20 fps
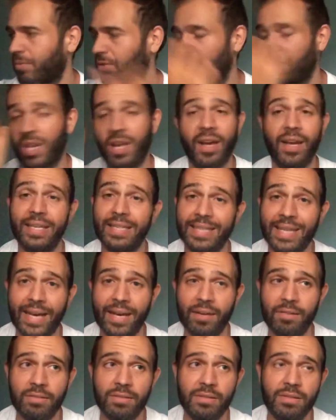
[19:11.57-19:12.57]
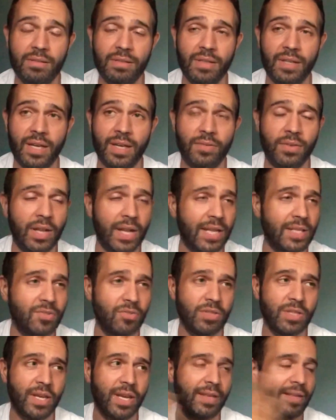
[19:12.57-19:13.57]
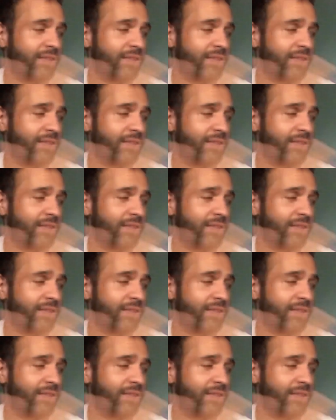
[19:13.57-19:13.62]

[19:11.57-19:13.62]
just lying down for the last 3 days.